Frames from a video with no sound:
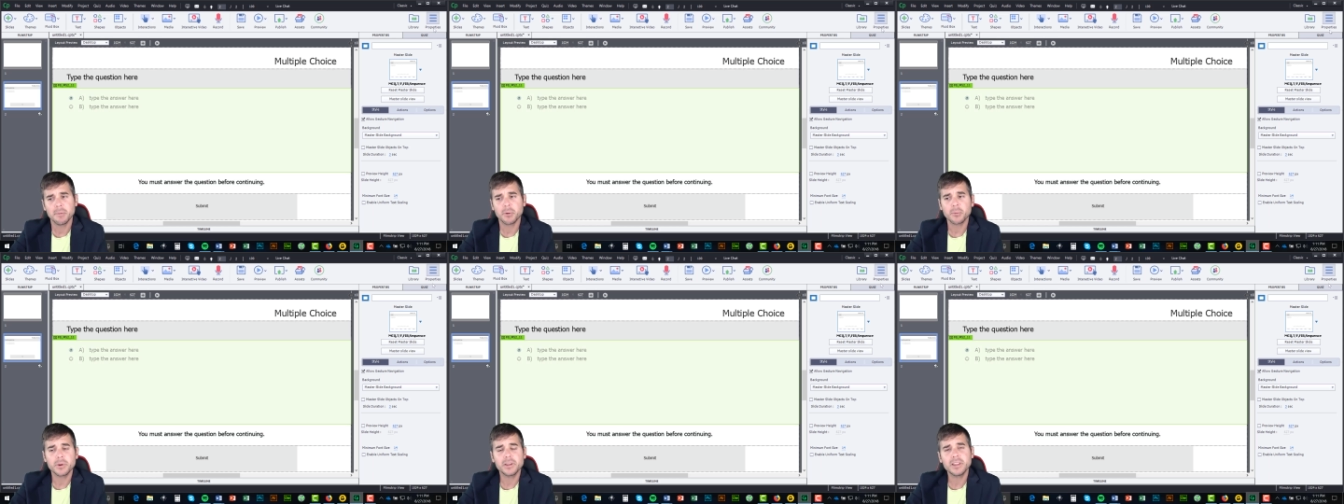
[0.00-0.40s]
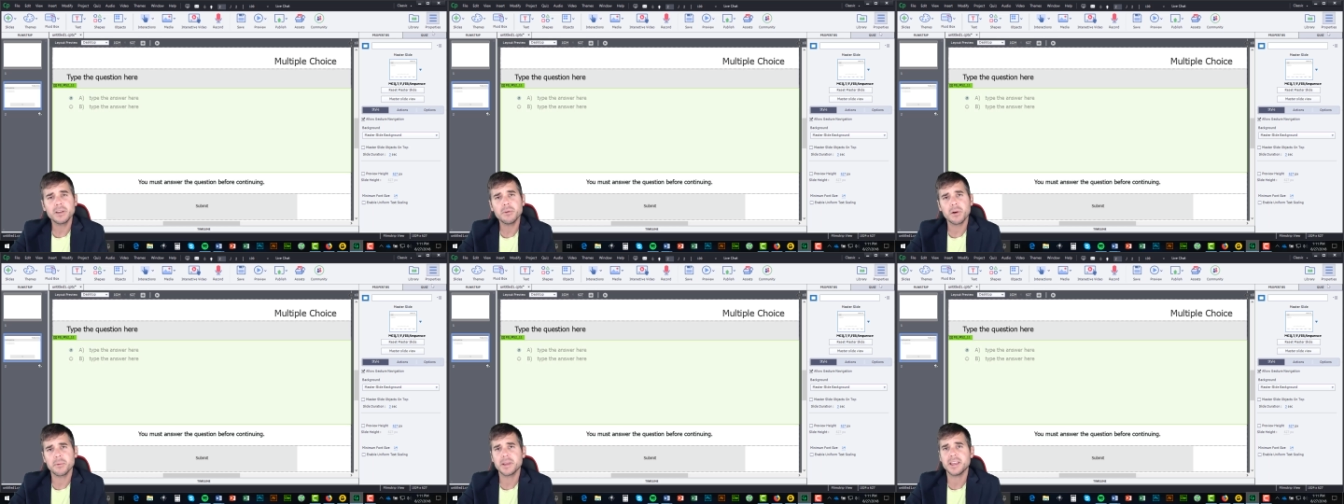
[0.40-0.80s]
But
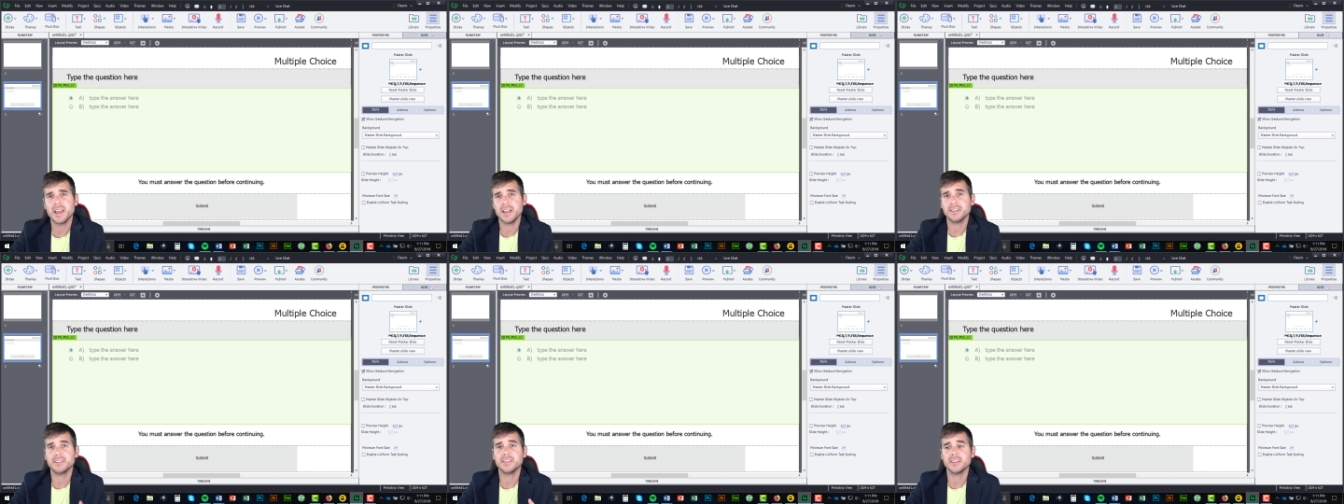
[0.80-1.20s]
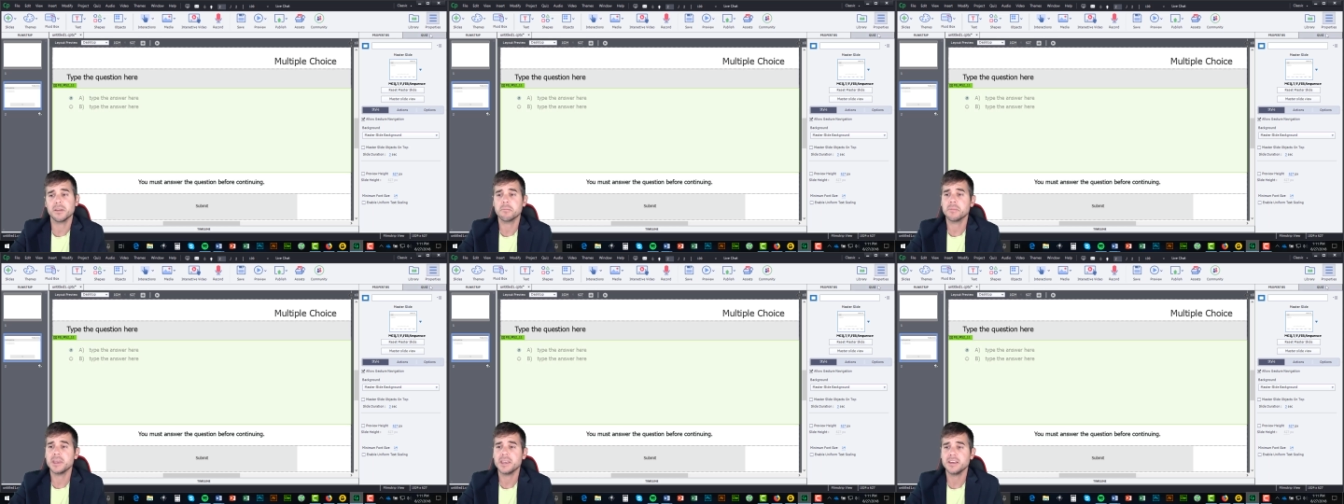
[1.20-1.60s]
really where we get into
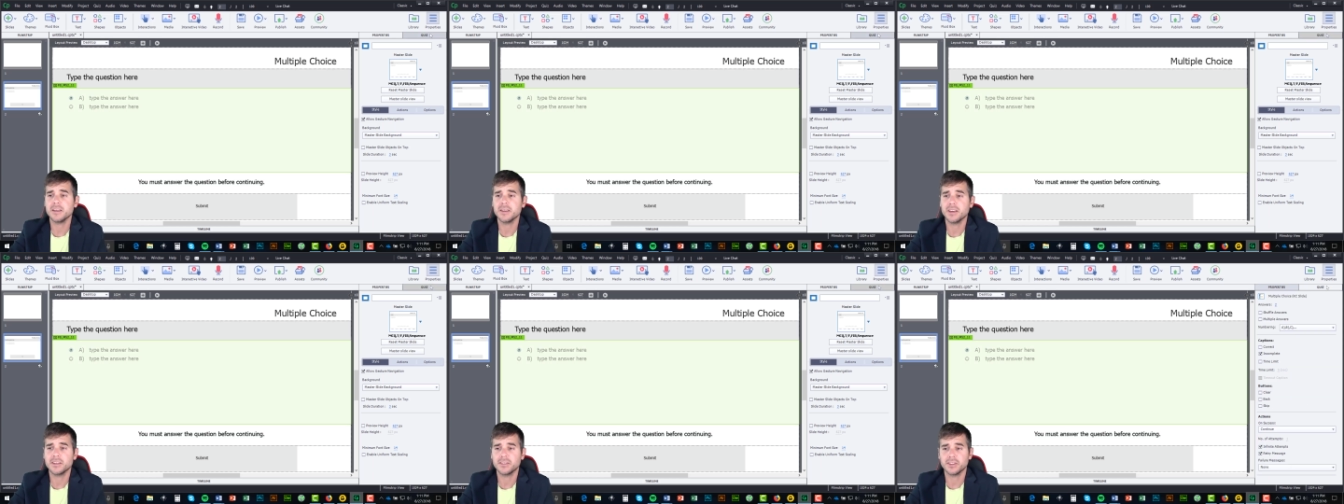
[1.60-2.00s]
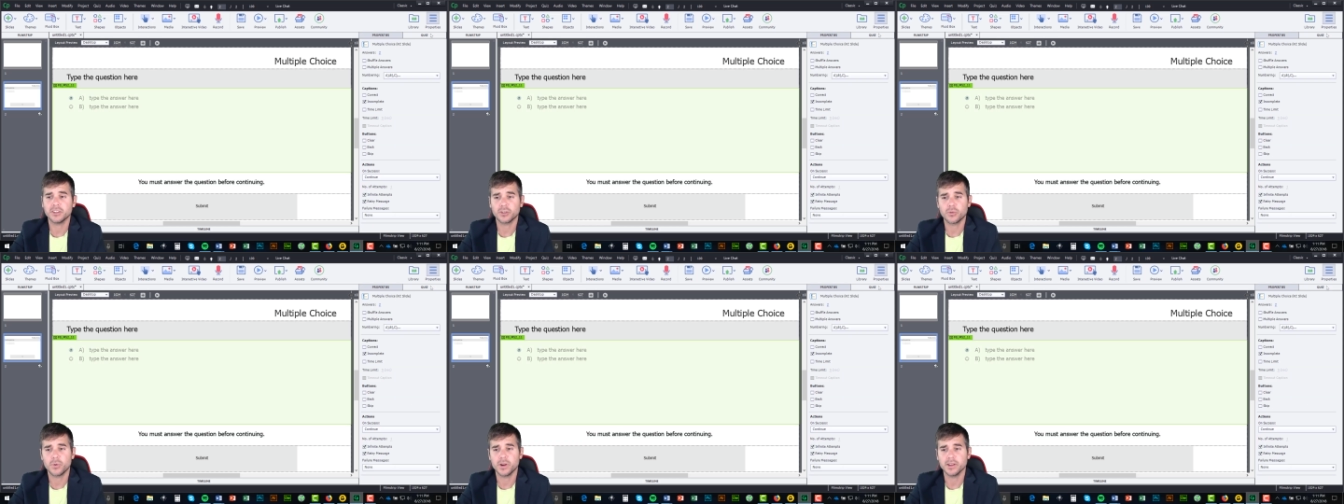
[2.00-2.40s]
the meat is
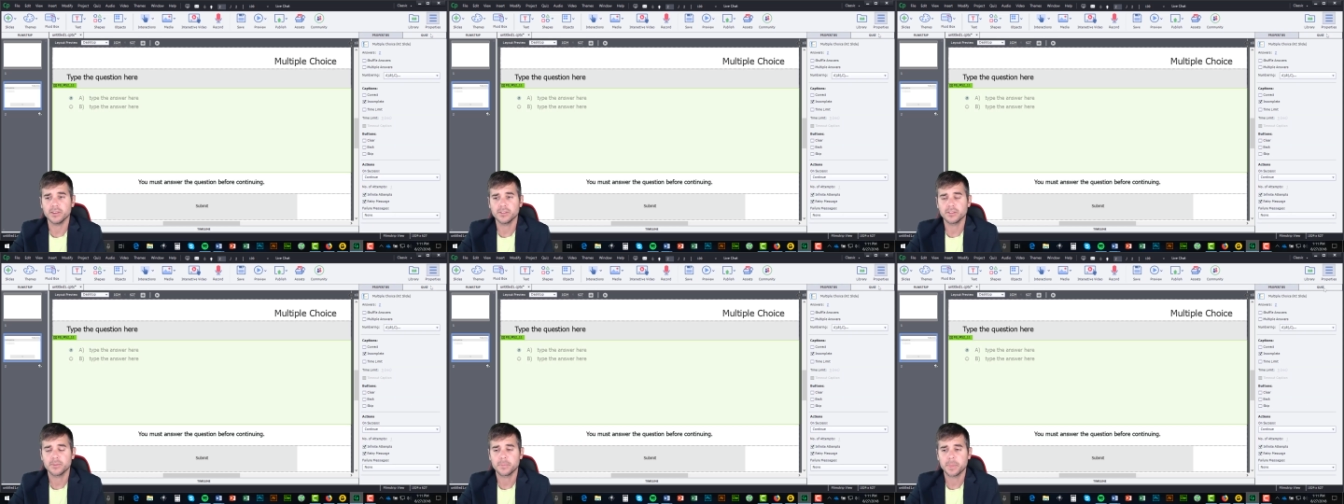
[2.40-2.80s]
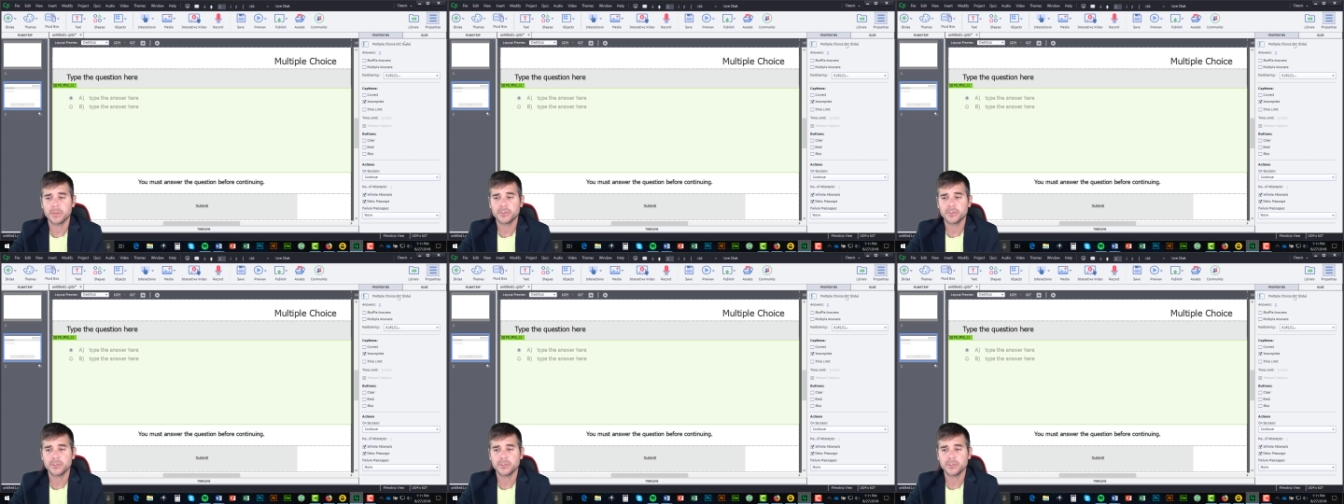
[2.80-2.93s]
in the quiz.